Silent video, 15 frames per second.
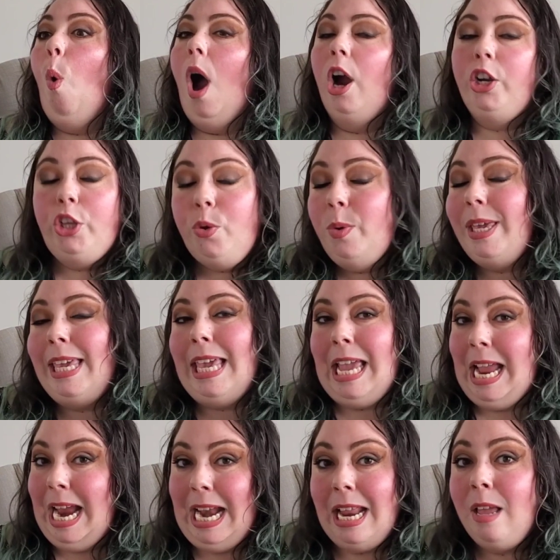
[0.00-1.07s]
Are you
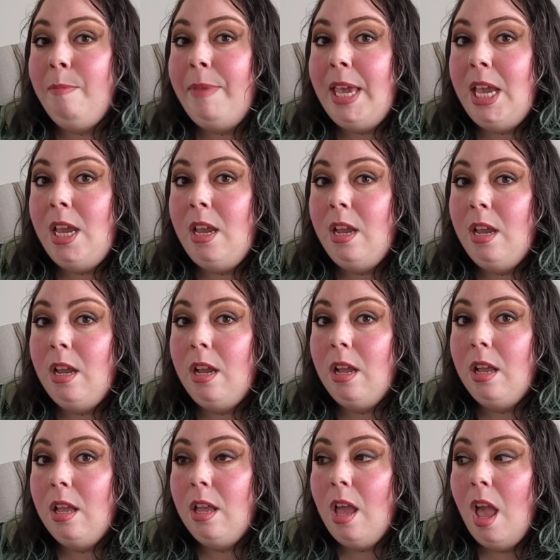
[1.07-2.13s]
kidding me?
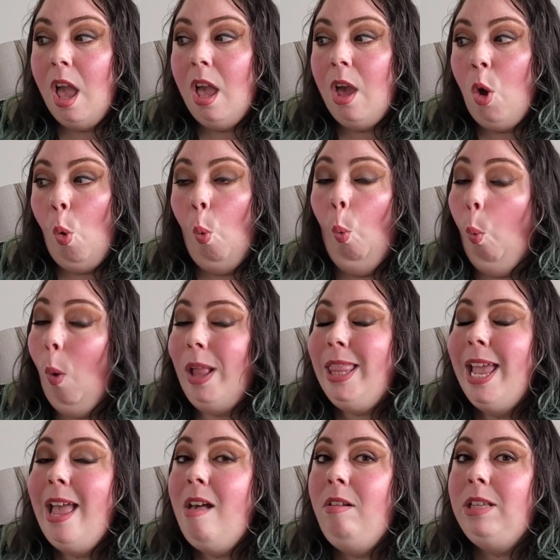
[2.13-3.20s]
What
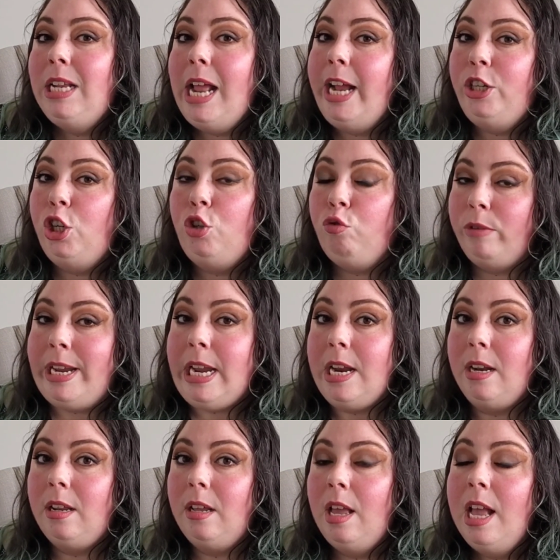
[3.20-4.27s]
the hell did I just
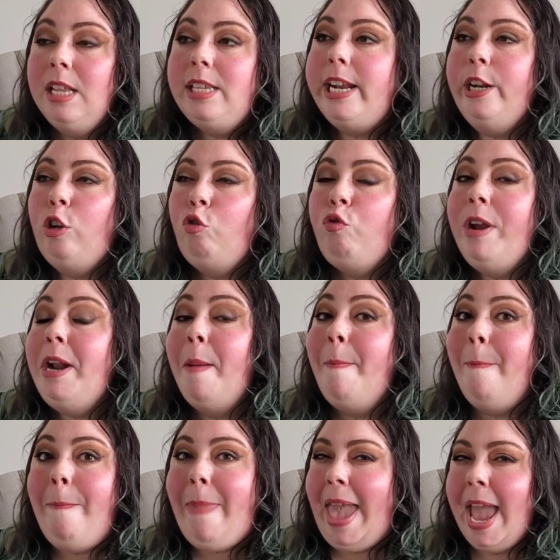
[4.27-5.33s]
read? Did I just read a
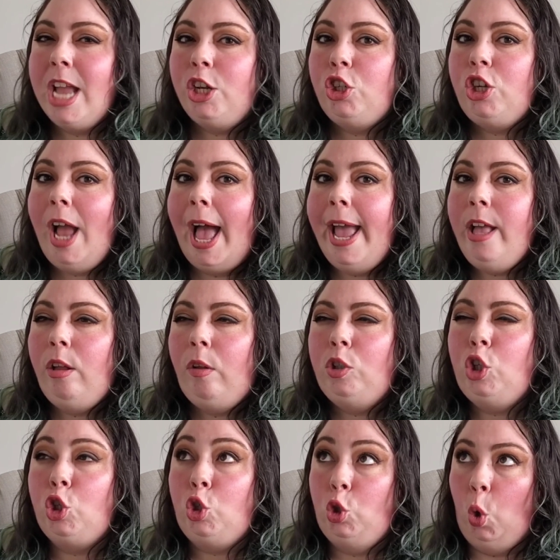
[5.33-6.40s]

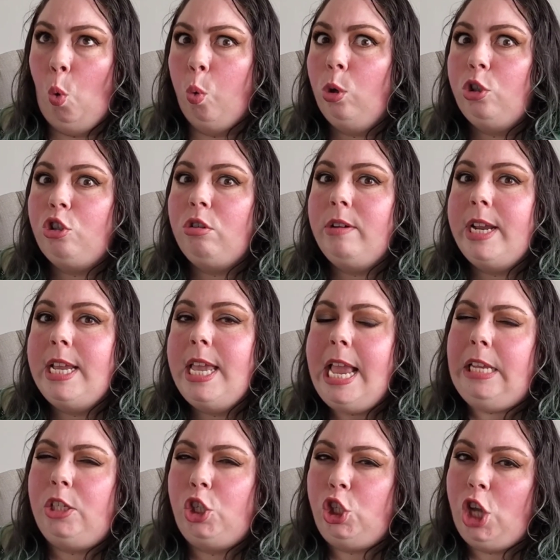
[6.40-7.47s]
man-child torturing
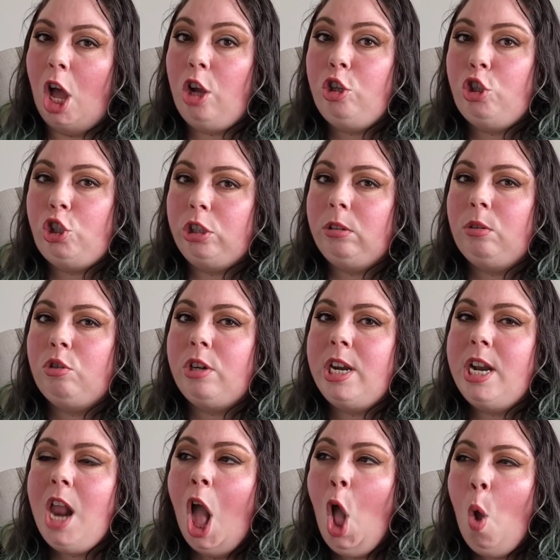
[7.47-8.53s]
his young
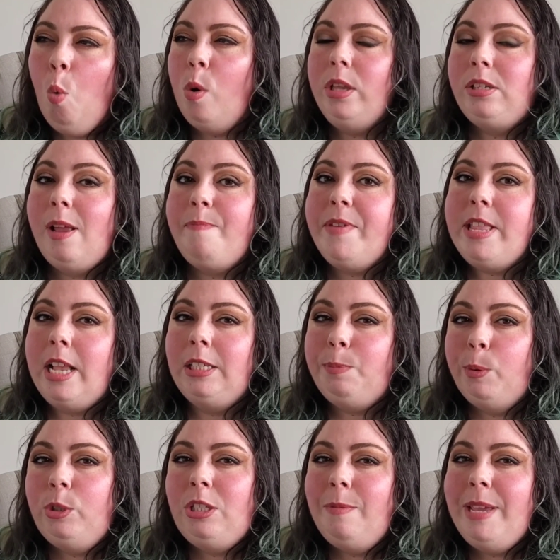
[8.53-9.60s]
children with something that's
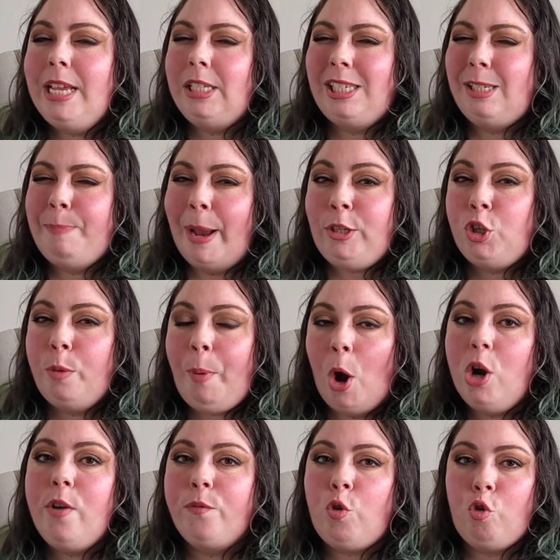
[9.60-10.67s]
supposed to be a special
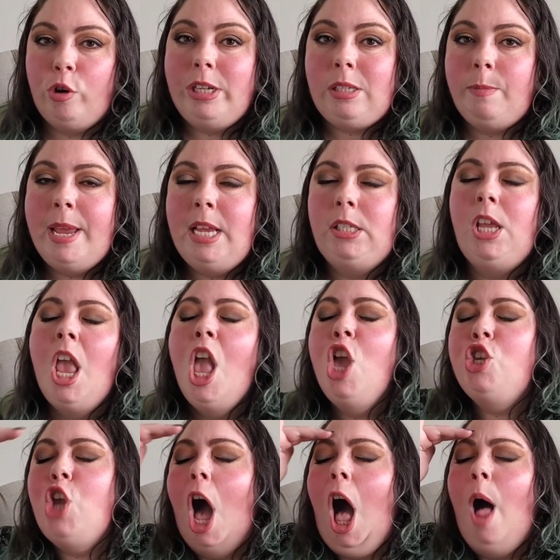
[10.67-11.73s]
part of Christmas?
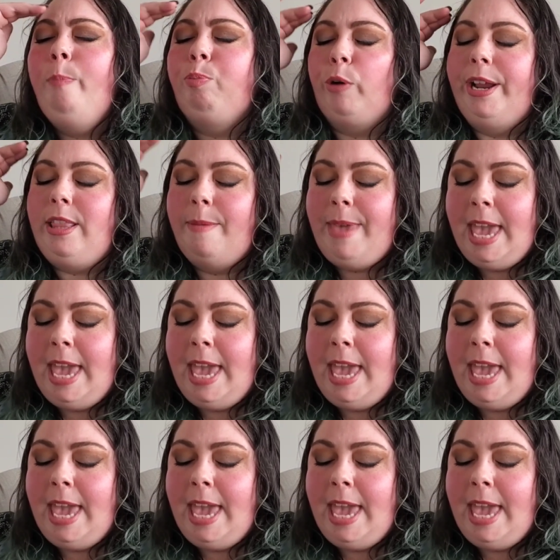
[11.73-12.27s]
Y'all, bring them